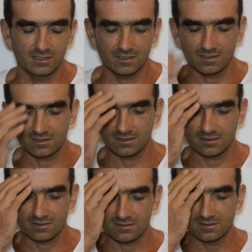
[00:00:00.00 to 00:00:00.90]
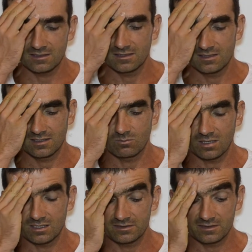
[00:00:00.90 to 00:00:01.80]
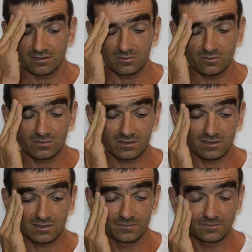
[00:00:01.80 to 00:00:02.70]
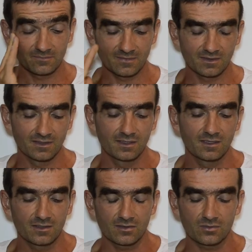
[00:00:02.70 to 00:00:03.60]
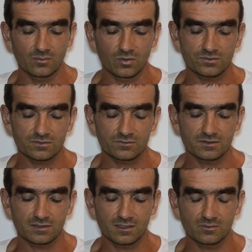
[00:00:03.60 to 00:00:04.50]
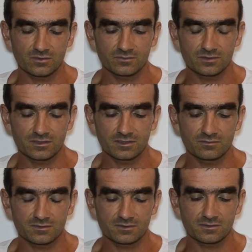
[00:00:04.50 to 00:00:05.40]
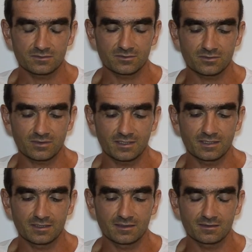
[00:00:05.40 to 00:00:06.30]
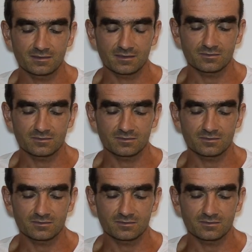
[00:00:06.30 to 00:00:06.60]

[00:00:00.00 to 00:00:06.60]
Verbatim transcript: uh, Baladeu uh, most of the time of the day he was he was running i